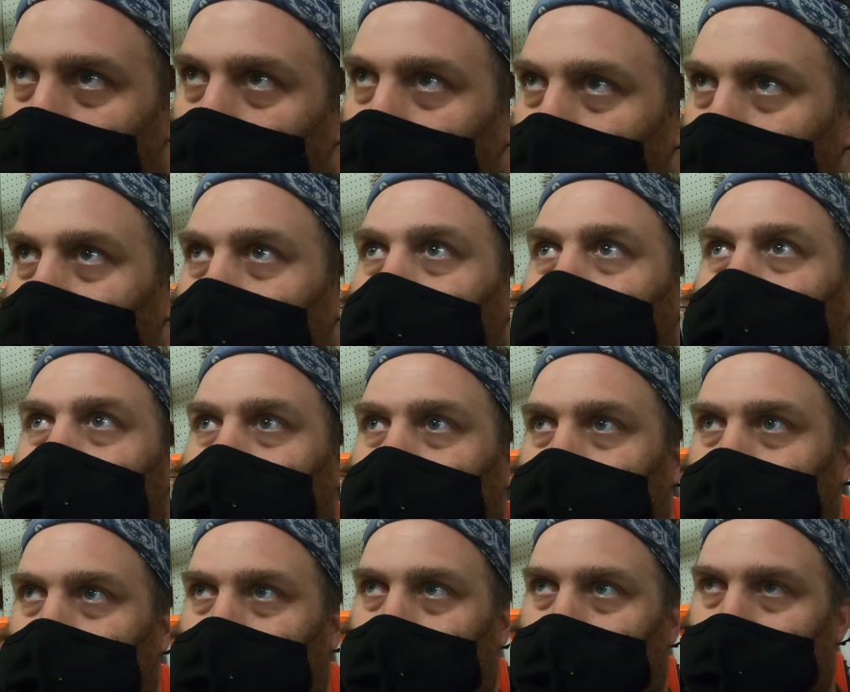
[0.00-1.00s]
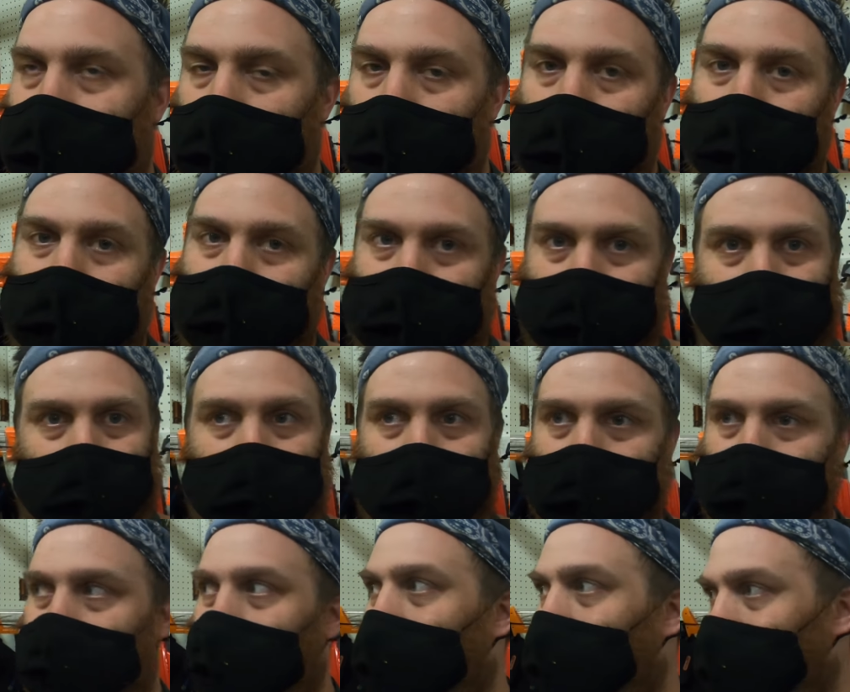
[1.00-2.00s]
of work. A week
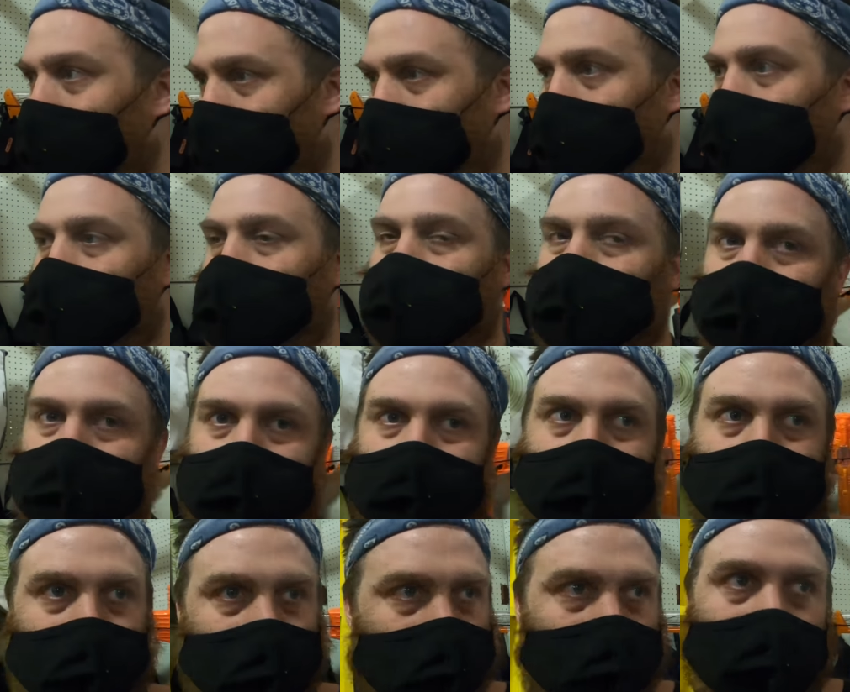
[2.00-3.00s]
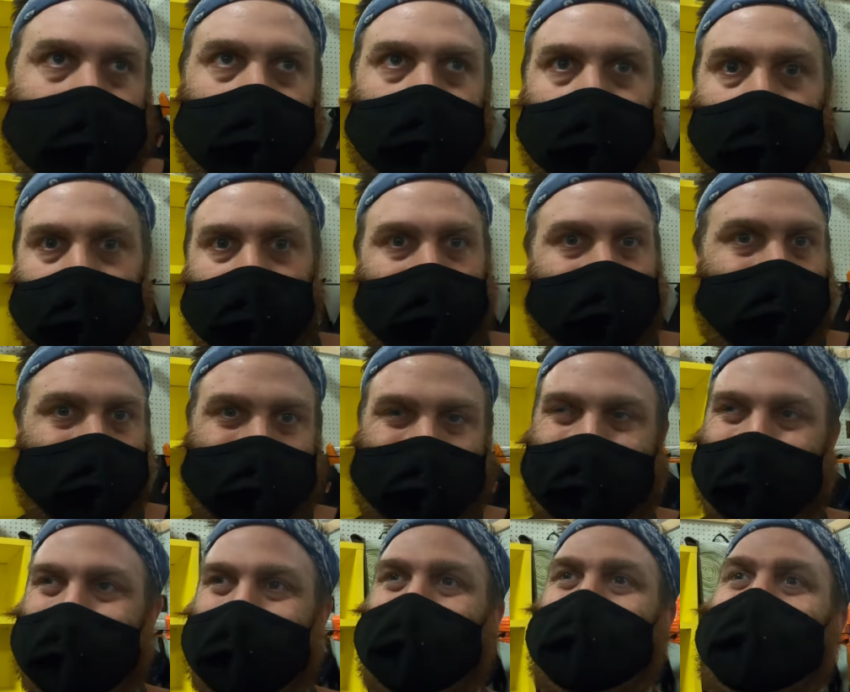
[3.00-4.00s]
full of days just as much work, just
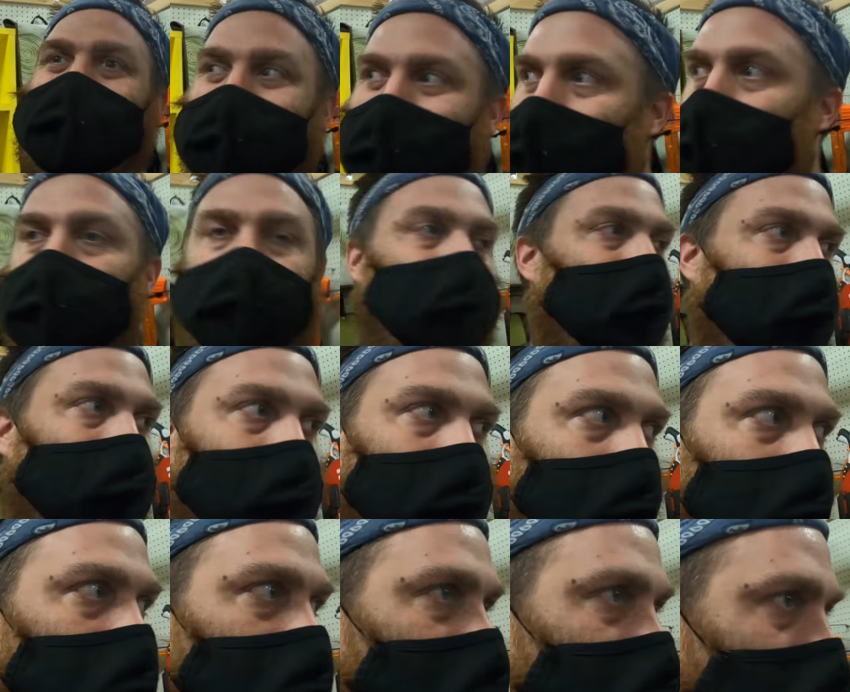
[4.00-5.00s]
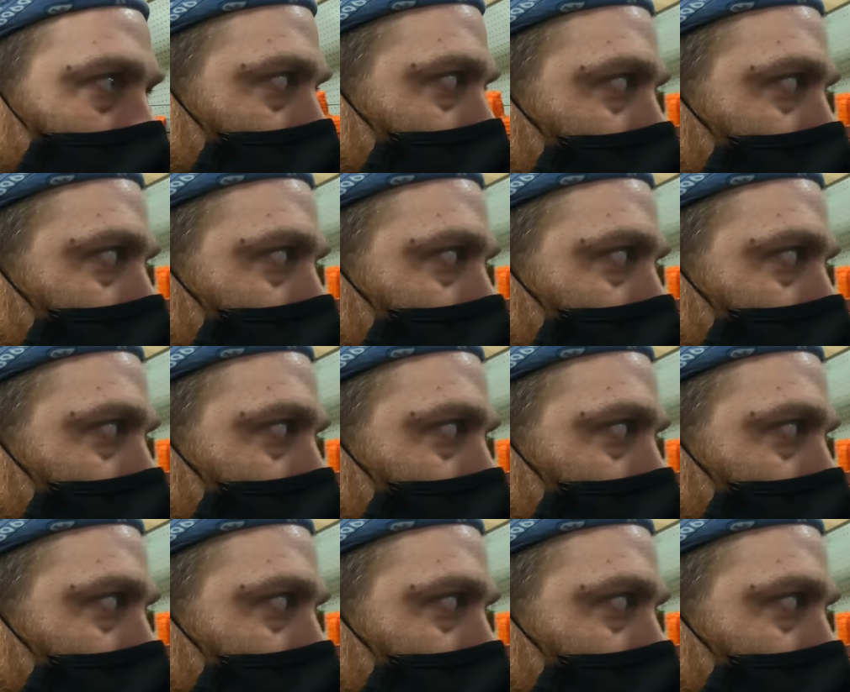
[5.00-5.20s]
getting stuff in here.